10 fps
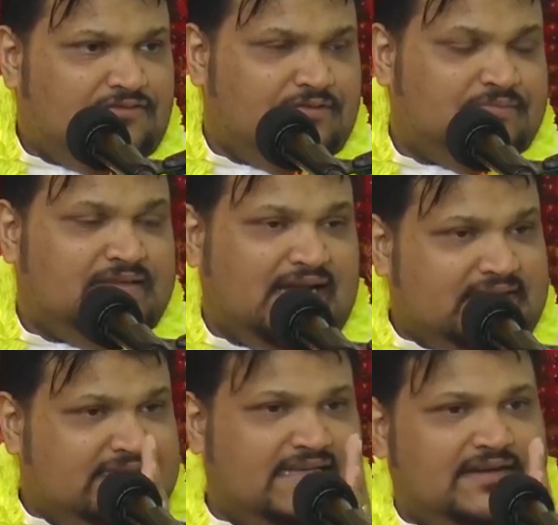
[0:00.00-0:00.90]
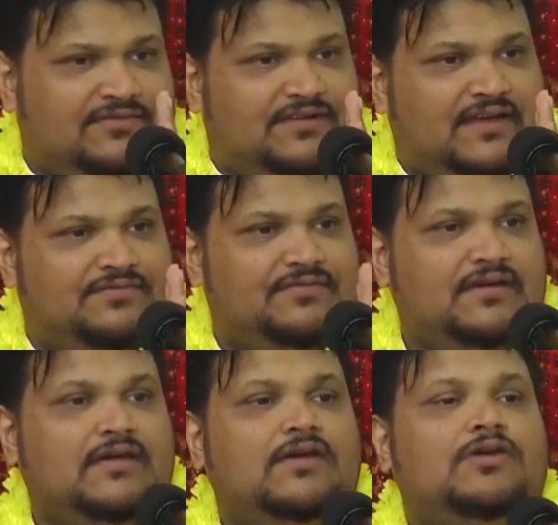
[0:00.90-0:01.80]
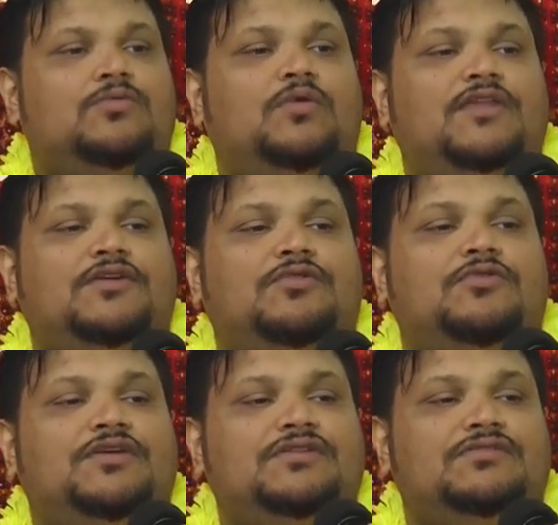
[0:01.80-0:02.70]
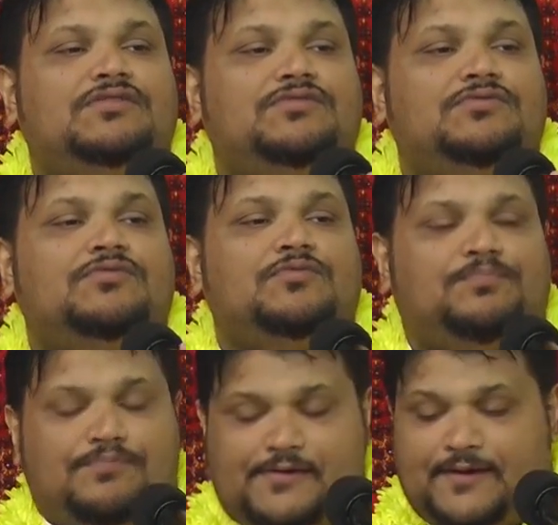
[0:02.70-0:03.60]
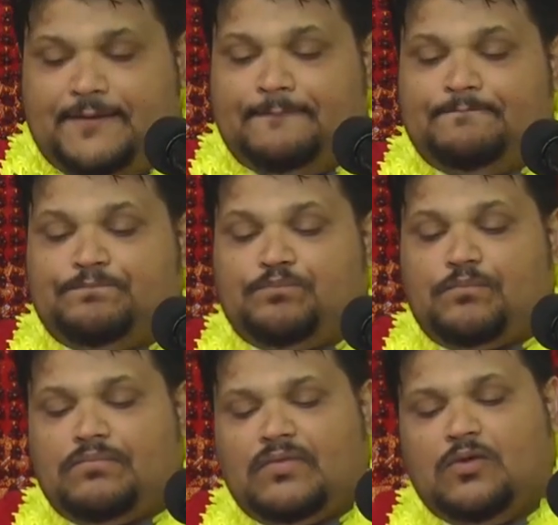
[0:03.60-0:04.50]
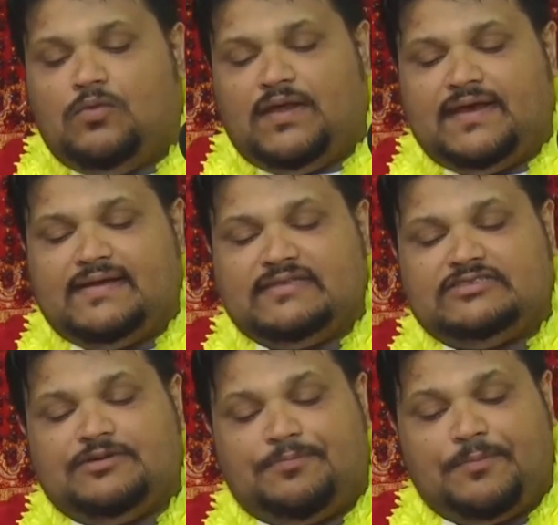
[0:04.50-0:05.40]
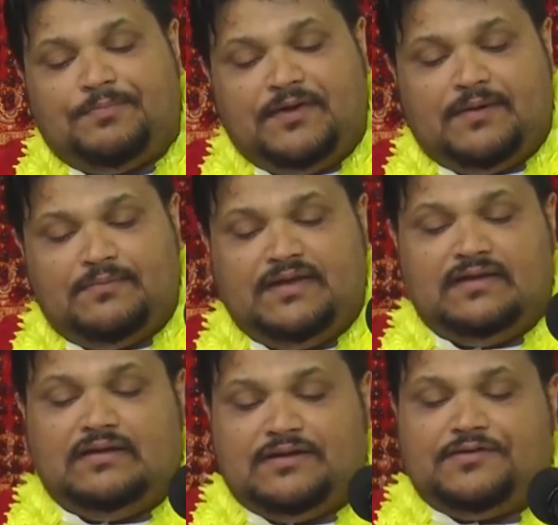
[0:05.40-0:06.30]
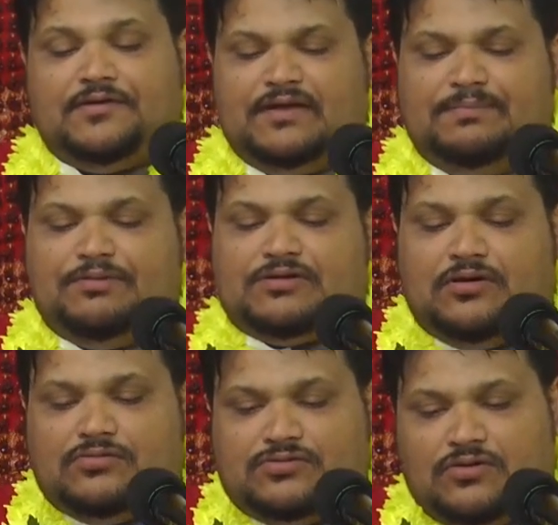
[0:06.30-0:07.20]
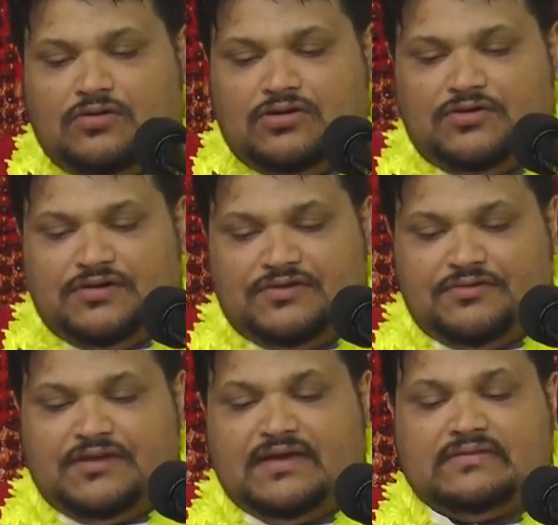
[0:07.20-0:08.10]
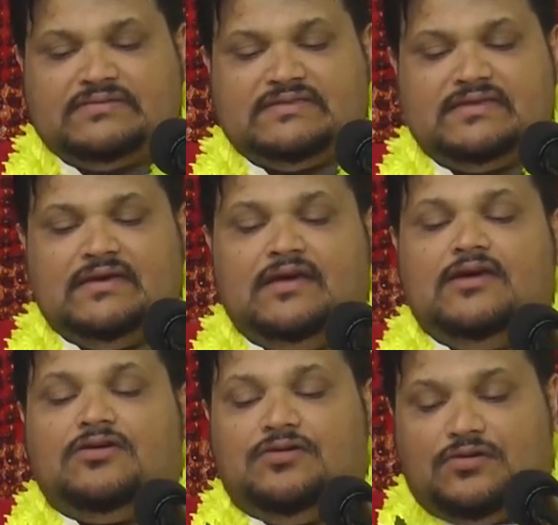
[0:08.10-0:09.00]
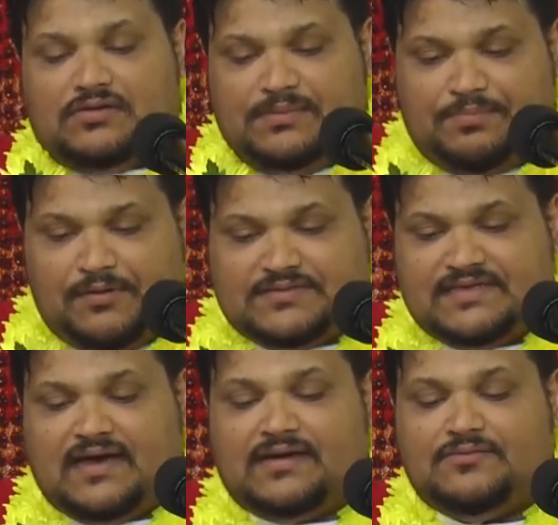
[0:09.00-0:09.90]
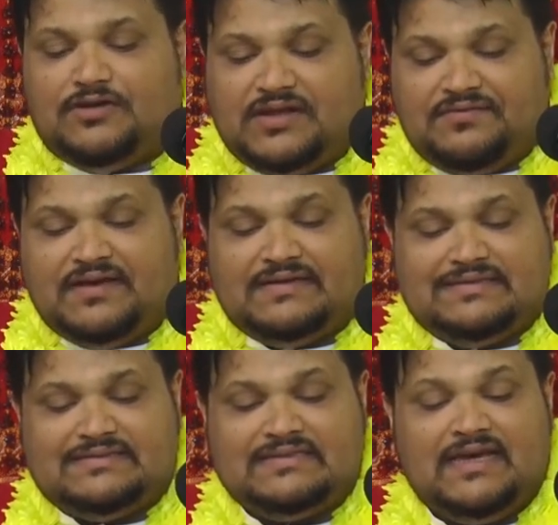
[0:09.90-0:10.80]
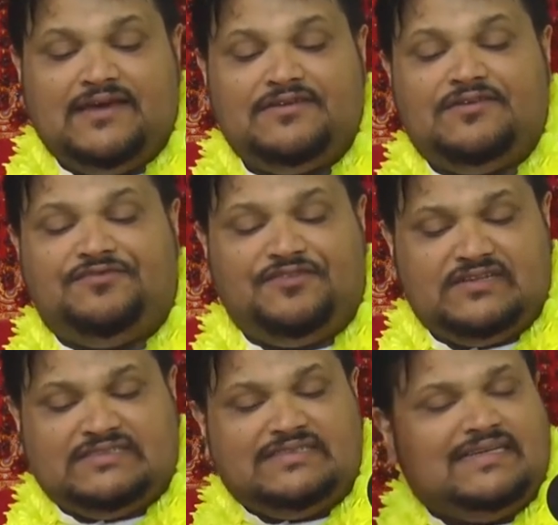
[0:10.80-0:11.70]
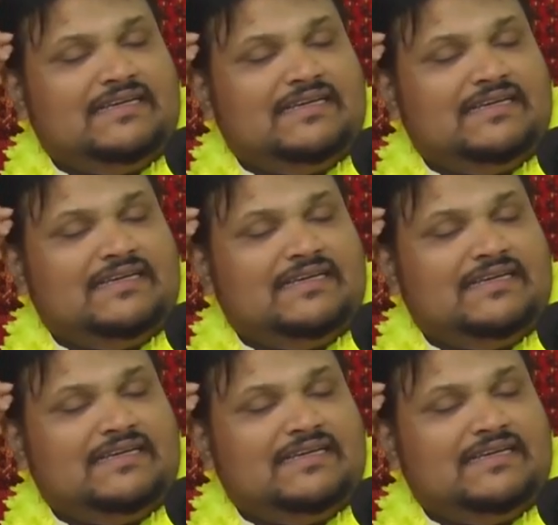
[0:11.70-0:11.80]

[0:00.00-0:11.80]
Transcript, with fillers: from that side of life. When you're going to do prayer, whether it is to prepare, meaning literally put out all your ingredients, cook the prasad, whatever it is, the first thing